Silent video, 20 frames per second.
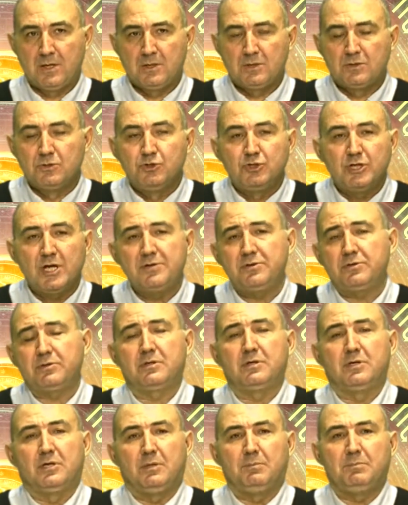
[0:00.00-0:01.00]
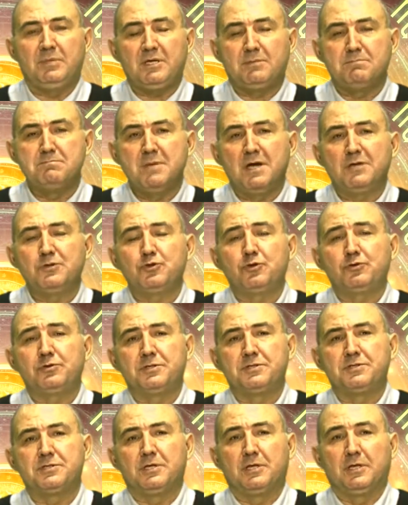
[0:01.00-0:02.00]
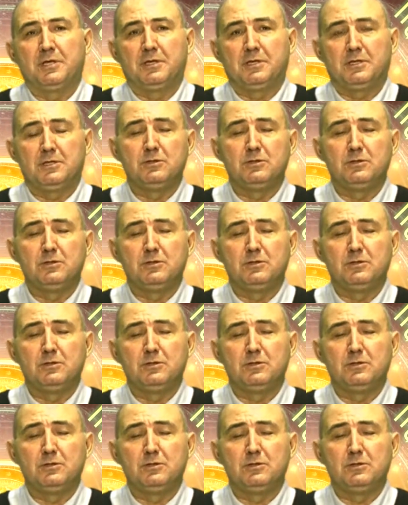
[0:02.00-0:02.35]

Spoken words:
Generally, big majority in